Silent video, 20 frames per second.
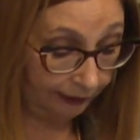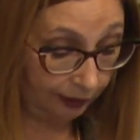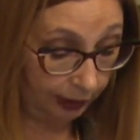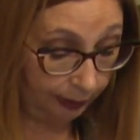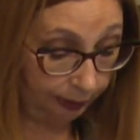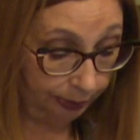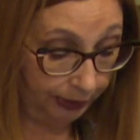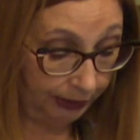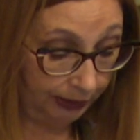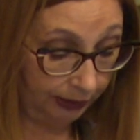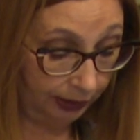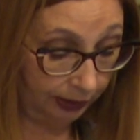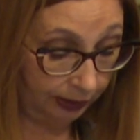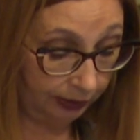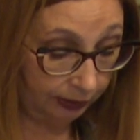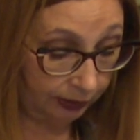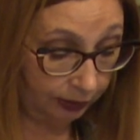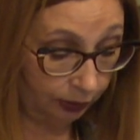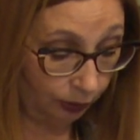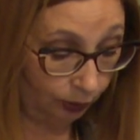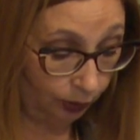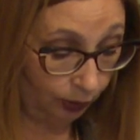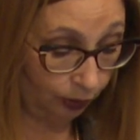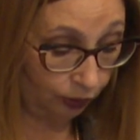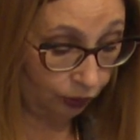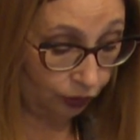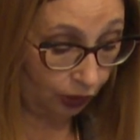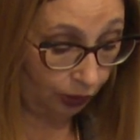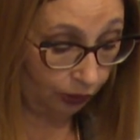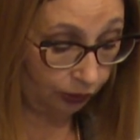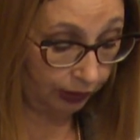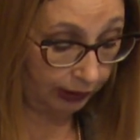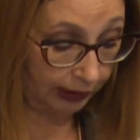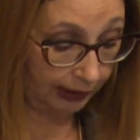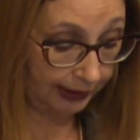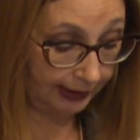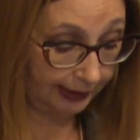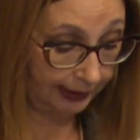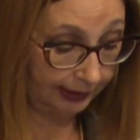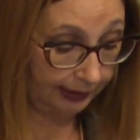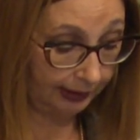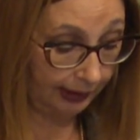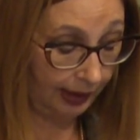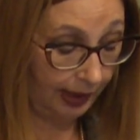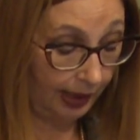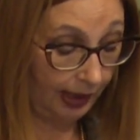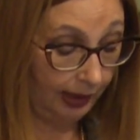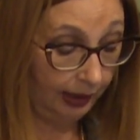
the opinion to avoid joint custody